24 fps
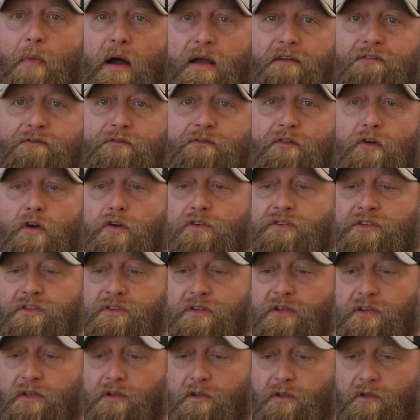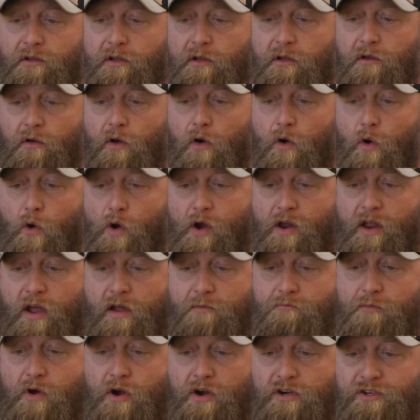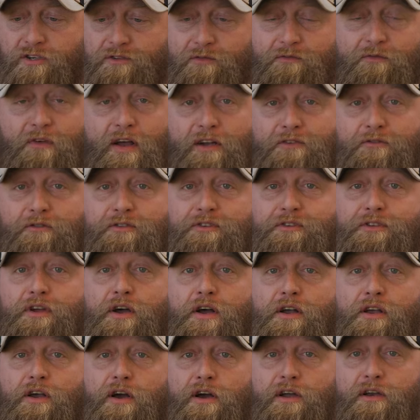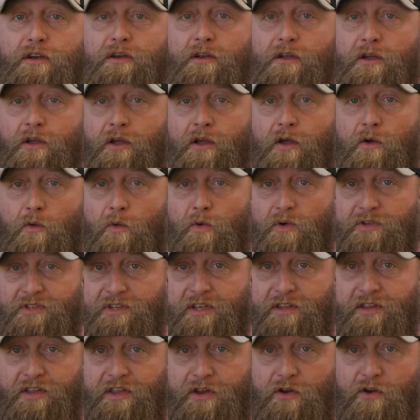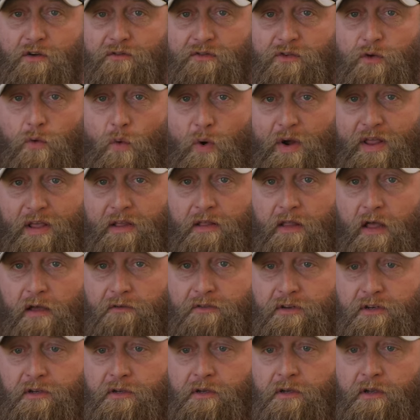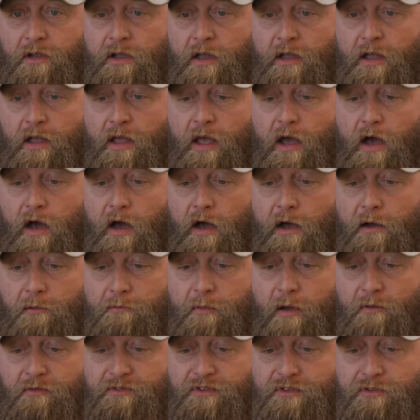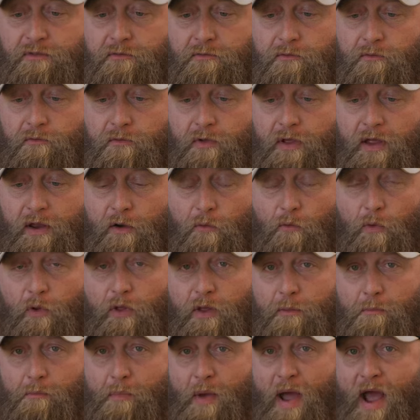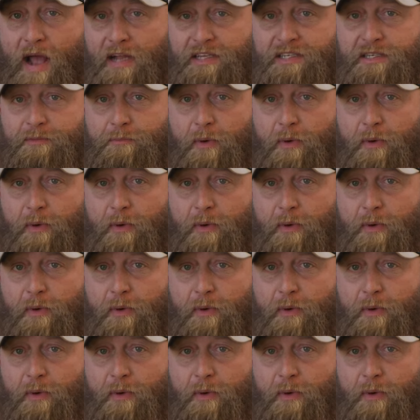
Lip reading: My first Horicon Marsh Veterans Duck Hunt was in the year of 2011. I was in a really bad